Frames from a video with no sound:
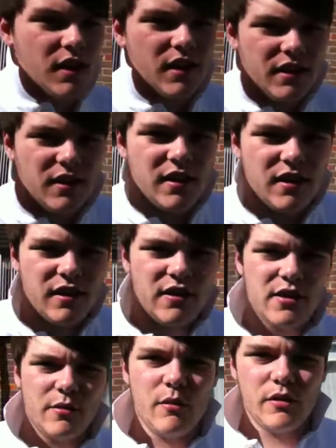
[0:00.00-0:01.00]
And
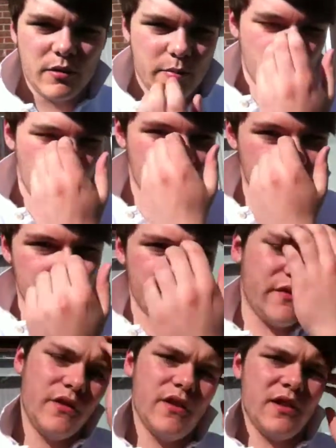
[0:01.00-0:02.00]
so we wanted to perform something
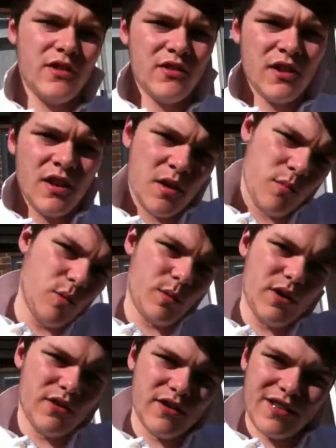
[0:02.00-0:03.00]
different, but
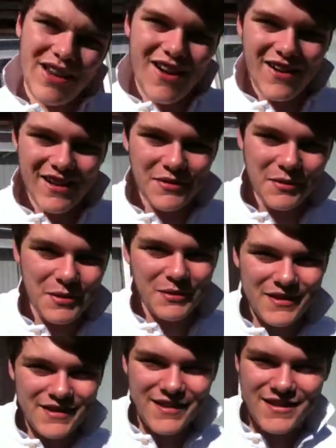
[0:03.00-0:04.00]
we couldn't decide what we
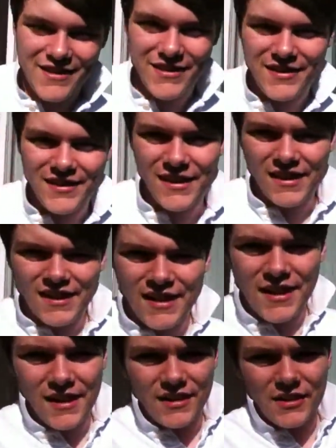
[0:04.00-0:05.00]
wanted to do.
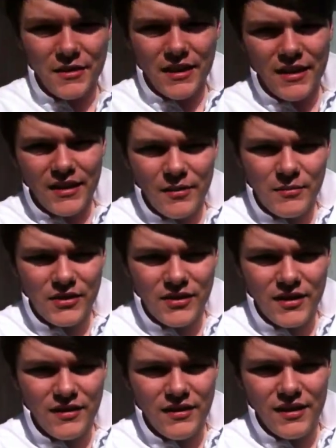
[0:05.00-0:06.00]
And so it ended up just
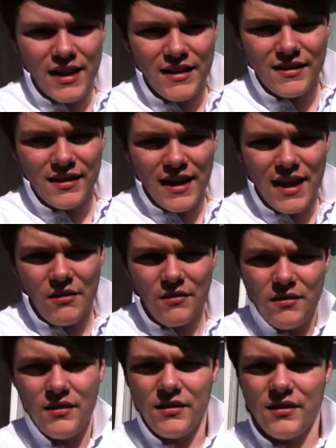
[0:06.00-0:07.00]
cancelling out.
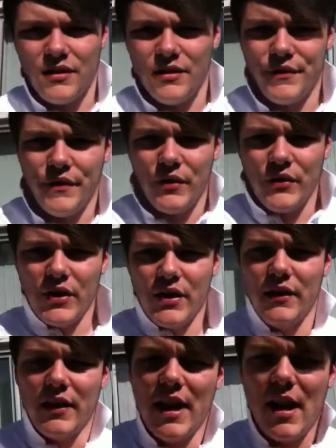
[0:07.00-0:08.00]
And so to fill
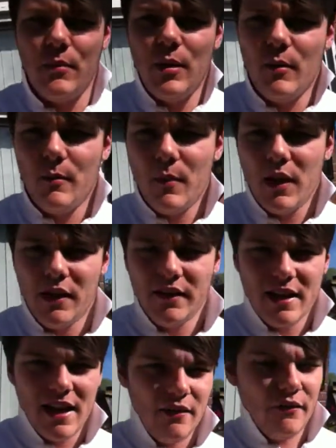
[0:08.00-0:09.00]
the gap, me
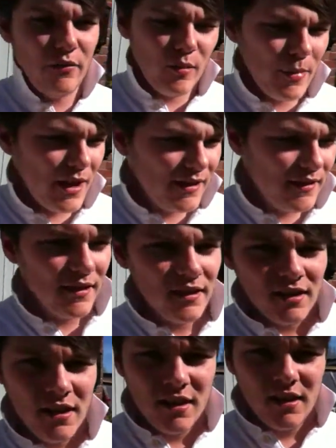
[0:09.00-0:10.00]
and Dan from the band,
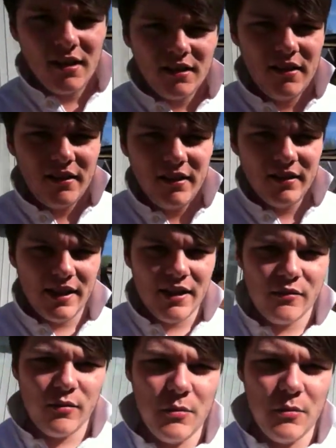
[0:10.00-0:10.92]
Dan's